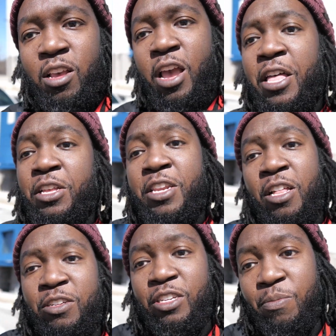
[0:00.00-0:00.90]
And the
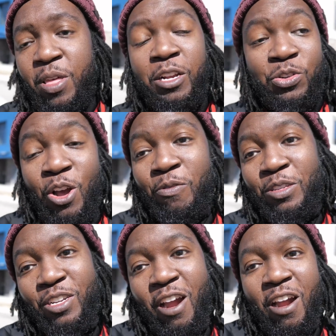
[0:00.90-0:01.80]
dealership, they drove
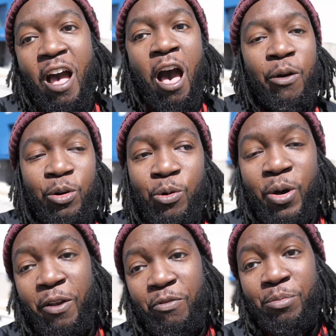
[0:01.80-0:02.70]
this car an hour
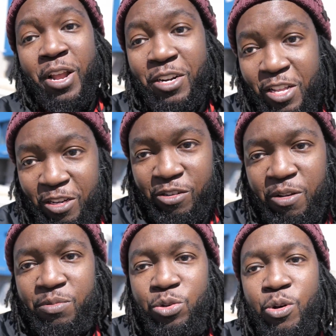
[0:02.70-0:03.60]
away from their
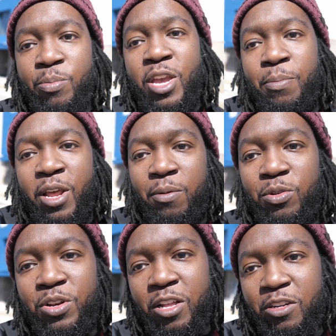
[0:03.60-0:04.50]
dealership to a BMW
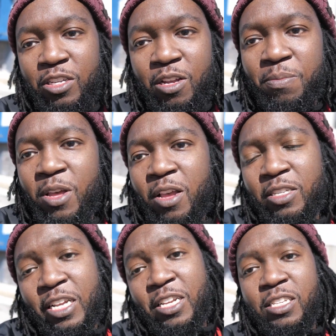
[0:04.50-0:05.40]
dealership, because
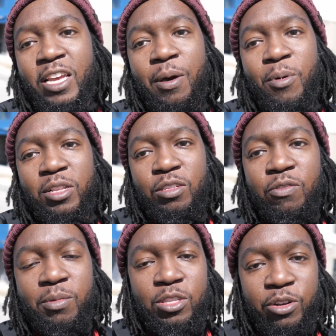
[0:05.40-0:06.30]
I did say I bought this
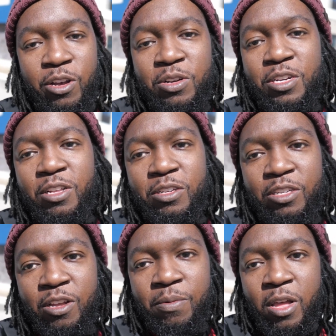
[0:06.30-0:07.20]
from a Toyota
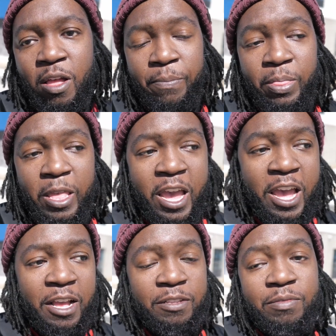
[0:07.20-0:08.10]
dealership.
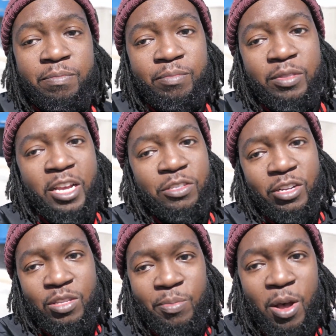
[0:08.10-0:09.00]
And they
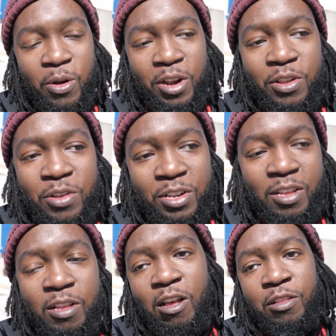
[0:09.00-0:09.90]
trusted my word on it.
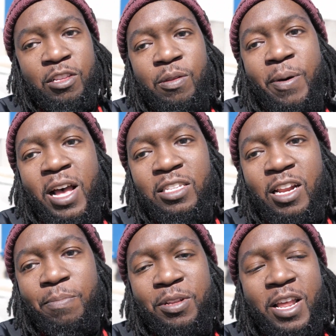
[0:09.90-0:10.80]
On the deposit
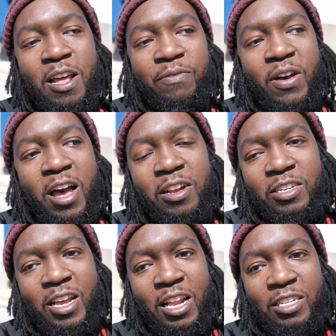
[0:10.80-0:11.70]
I put down the
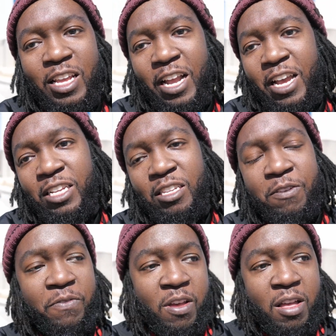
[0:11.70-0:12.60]
$500. I guess
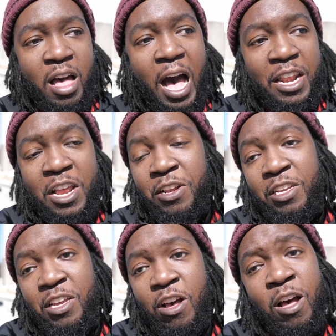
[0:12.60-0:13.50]
if I
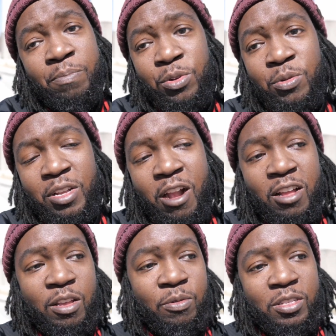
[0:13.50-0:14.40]
didn't come through with the car,
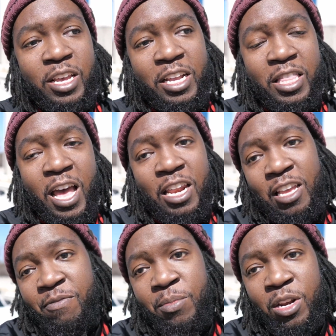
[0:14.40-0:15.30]
they would have taken that and
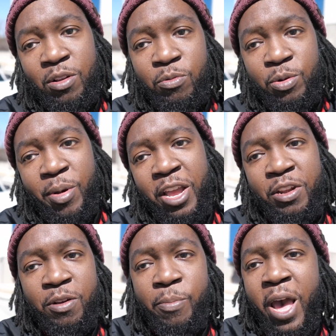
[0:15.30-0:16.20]
given me the
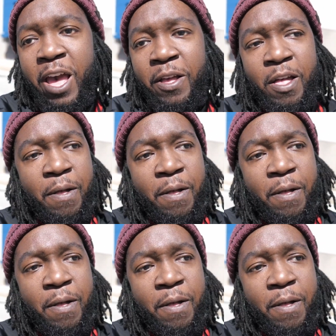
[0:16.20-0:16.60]
remainder back.